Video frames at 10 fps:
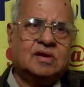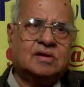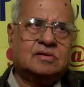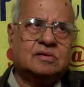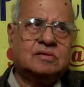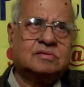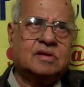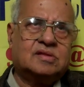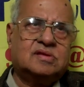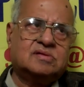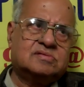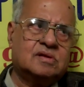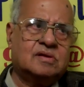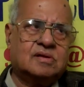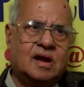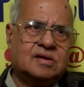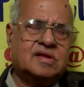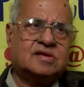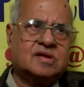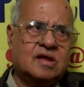I think at
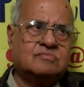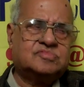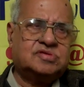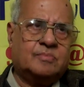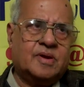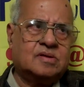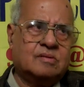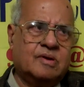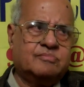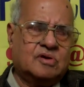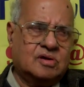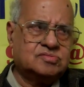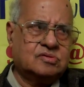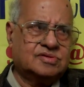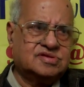that time, Chapai Nawabganj was